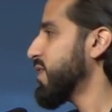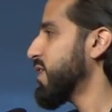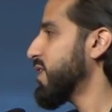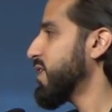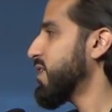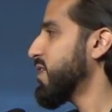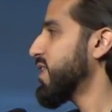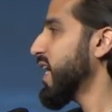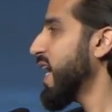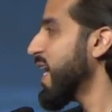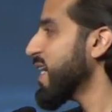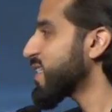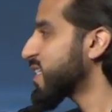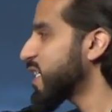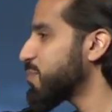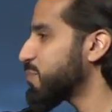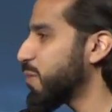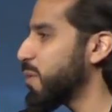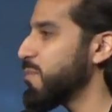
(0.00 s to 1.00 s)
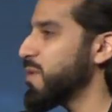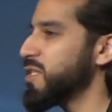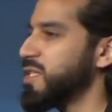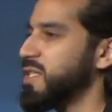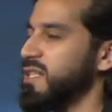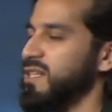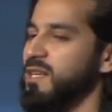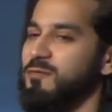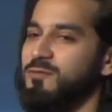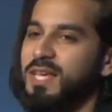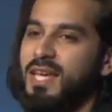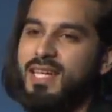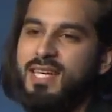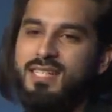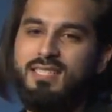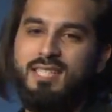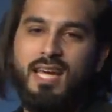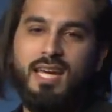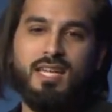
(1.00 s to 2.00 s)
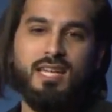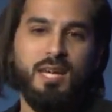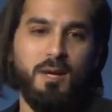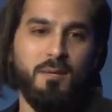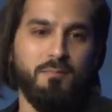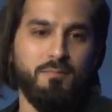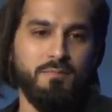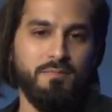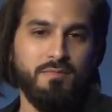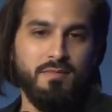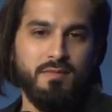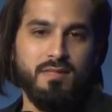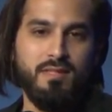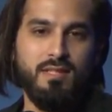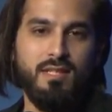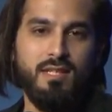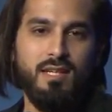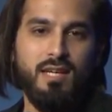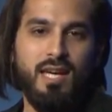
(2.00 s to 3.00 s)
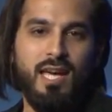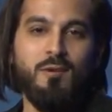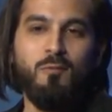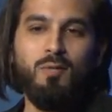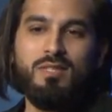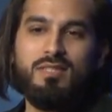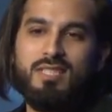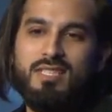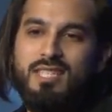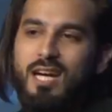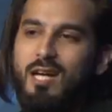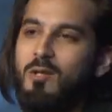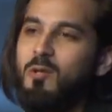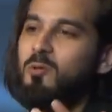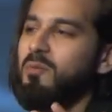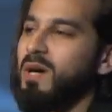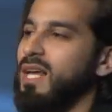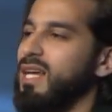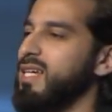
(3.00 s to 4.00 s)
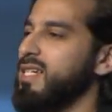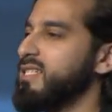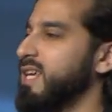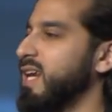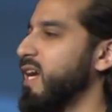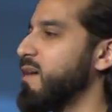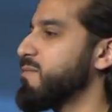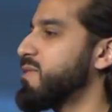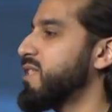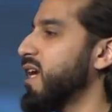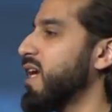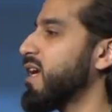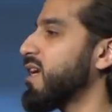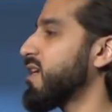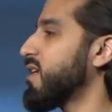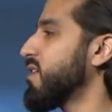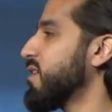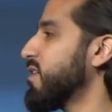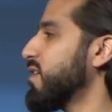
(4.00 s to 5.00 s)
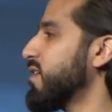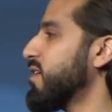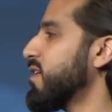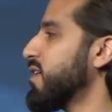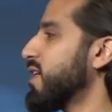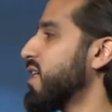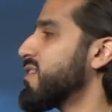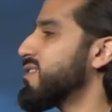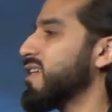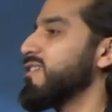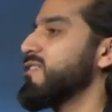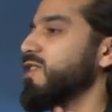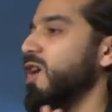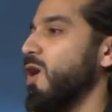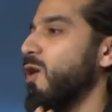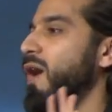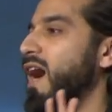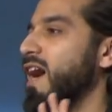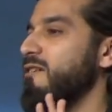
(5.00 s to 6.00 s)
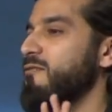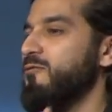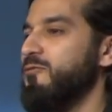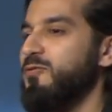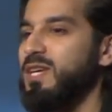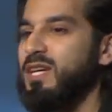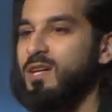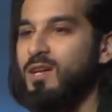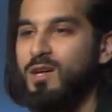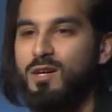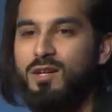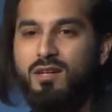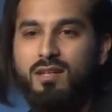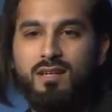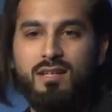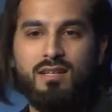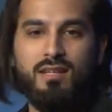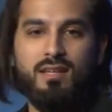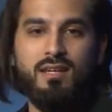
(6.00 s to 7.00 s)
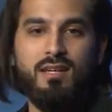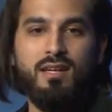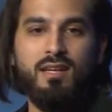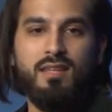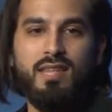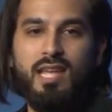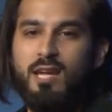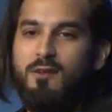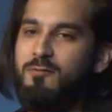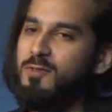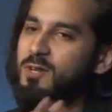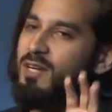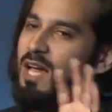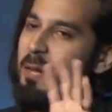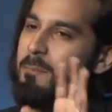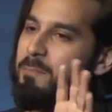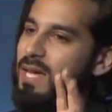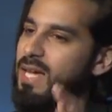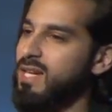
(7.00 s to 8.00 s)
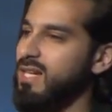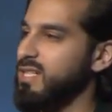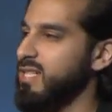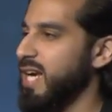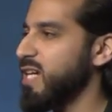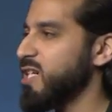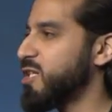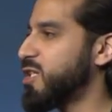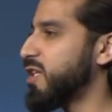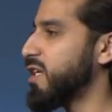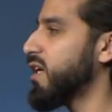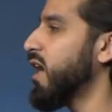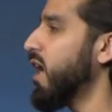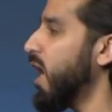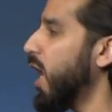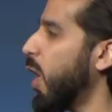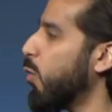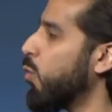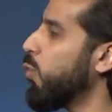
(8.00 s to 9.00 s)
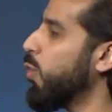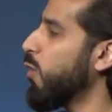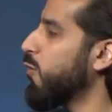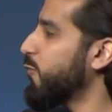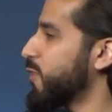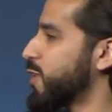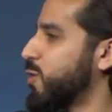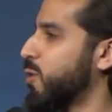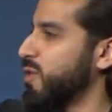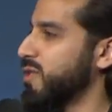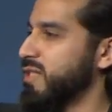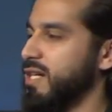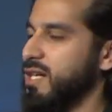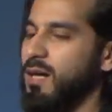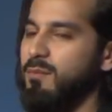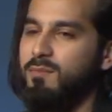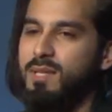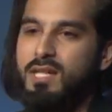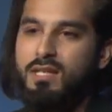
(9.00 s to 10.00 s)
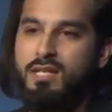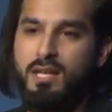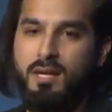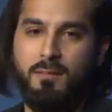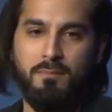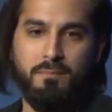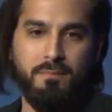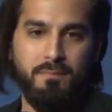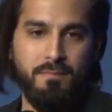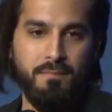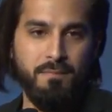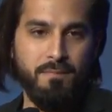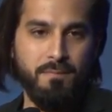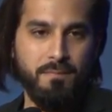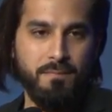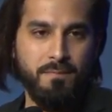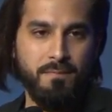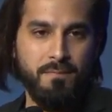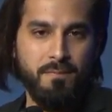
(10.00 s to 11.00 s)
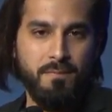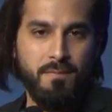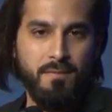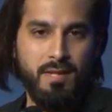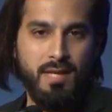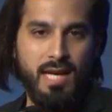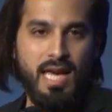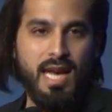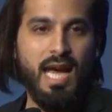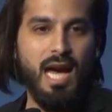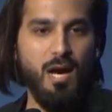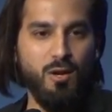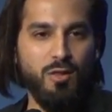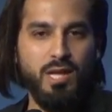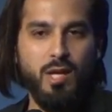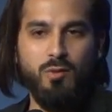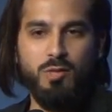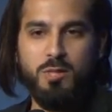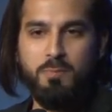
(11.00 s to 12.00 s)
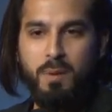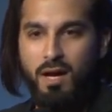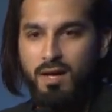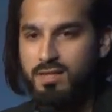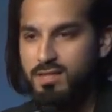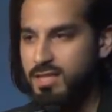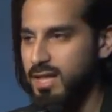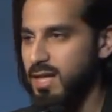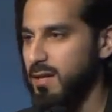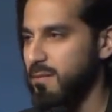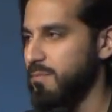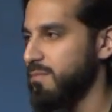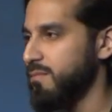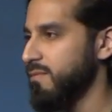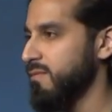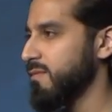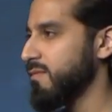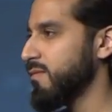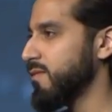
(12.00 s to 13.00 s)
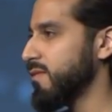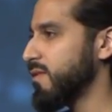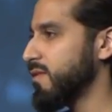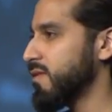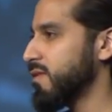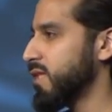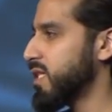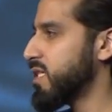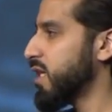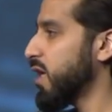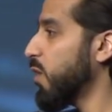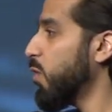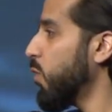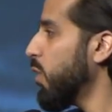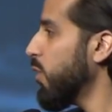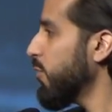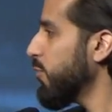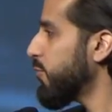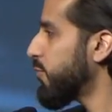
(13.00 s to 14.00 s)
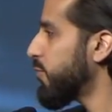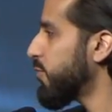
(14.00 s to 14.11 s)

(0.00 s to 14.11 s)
they ask his permission if they can take him. And what does Yaqub alayhi salam say? He says, no, I fear that if you're not paying attention, a wolf is going to come eat him. And how do they respond to him? They say, a wolf?